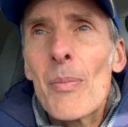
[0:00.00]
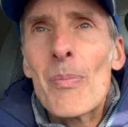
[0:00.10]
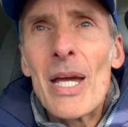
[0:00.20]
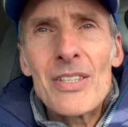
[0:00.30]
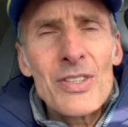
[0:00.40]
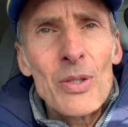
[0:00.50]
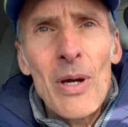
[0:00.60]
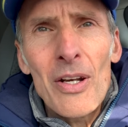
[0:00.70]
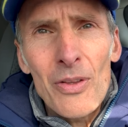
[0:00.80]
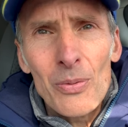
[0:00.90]
best two
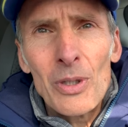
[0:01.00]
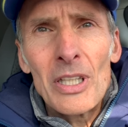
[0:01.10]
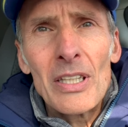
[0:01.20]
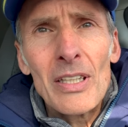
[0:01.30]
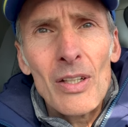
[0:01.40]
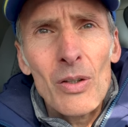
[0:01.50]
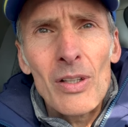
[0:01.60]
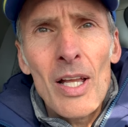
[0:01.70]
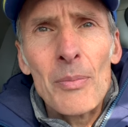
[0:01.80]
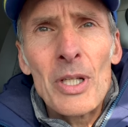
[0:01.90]
out of three hill
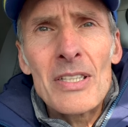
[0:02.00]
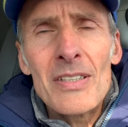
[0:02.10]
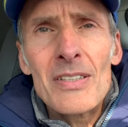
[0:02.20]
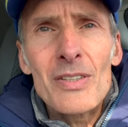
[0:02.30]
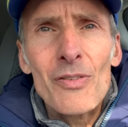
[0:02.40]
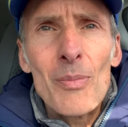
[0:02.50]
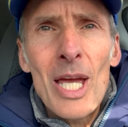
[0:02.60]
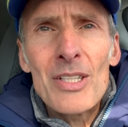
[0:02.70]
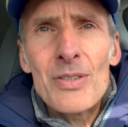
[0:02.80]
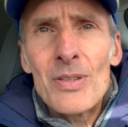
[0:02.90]
climb races for
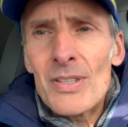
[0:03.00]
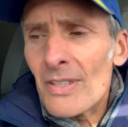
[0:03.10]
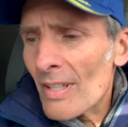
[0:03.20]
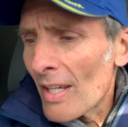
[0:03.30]
Masters.